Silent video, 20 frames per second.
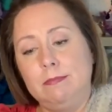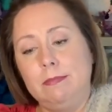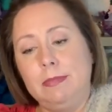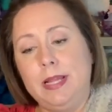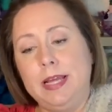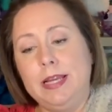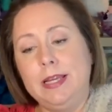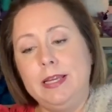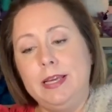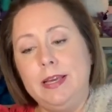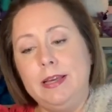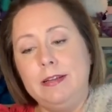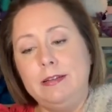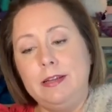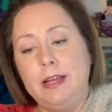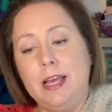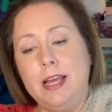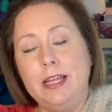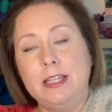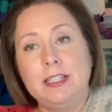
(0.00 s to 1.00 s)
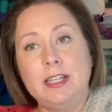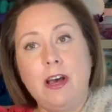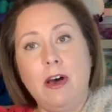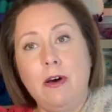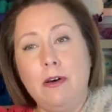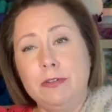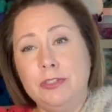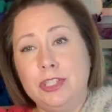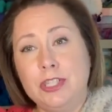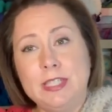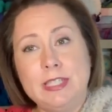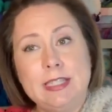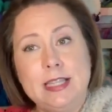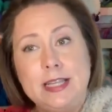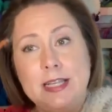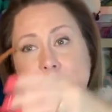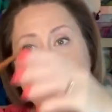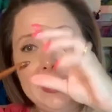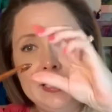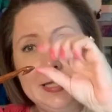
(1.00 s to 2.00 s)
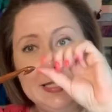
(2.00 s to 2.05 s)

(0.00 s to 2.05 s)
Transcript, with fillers: blanket. It's just the knit